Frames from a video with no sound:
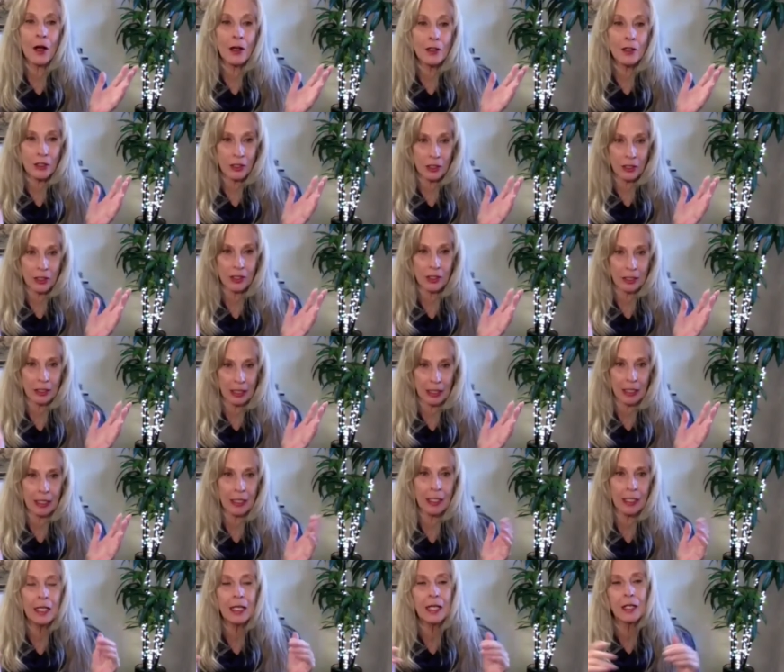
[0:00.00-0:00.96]

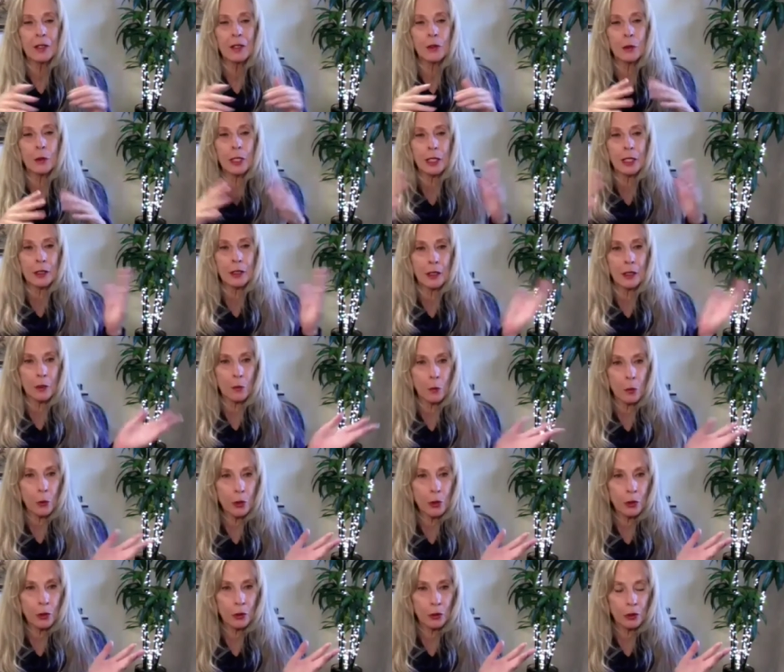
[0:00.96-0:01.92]
consciously, creating
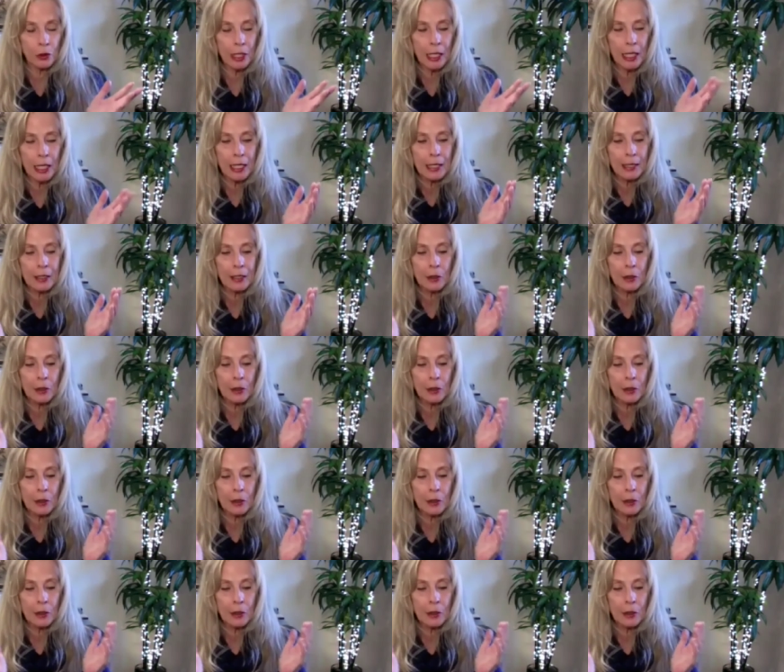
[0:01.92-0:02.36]
our world.